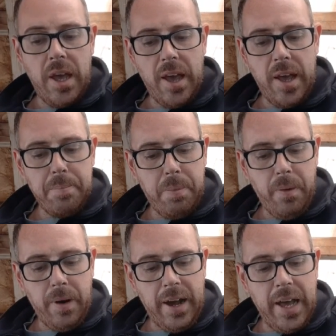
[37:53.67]

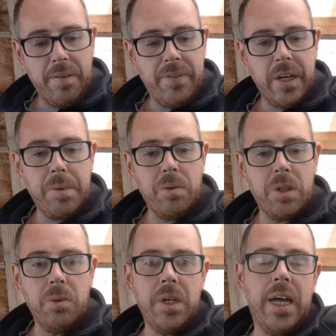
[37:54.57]
But I am thinking
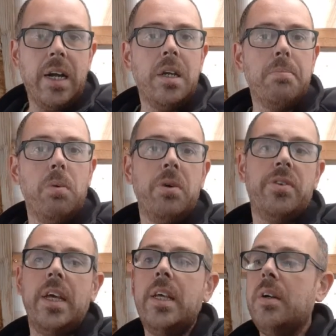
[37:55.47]
about doing that, but
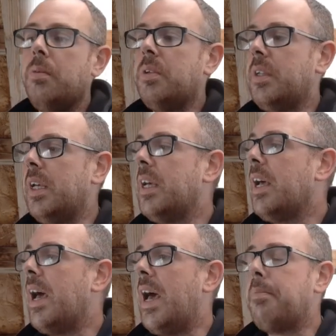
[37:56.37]
we'll see.
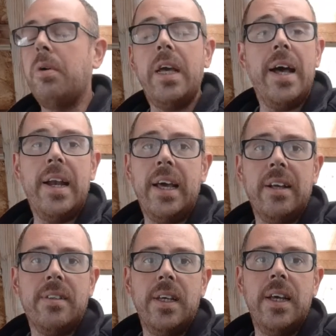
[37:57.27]
But yeah,
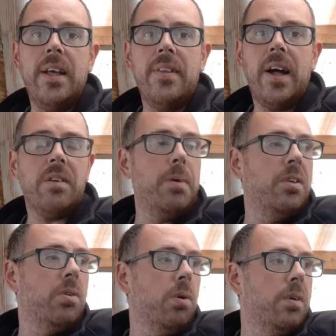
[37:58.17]
like I say, that's
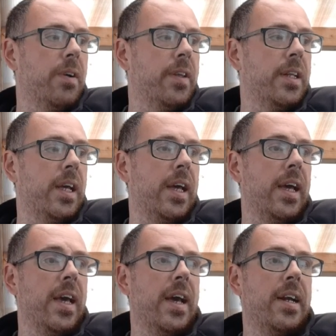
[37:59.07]
me sorted for the
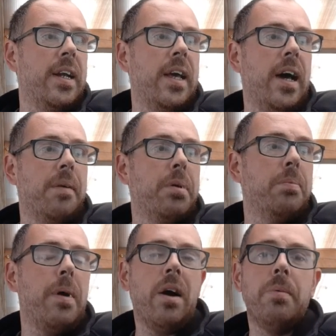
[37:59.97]
day, and I'll
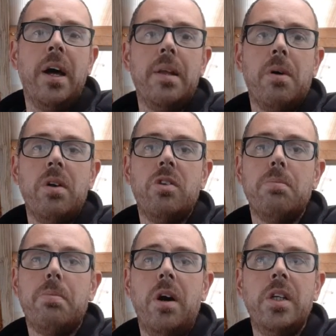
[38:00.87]
be back up here tomorrow
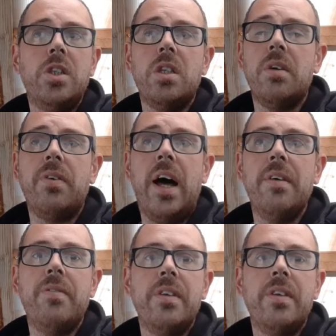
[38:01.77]
at some point, just to fly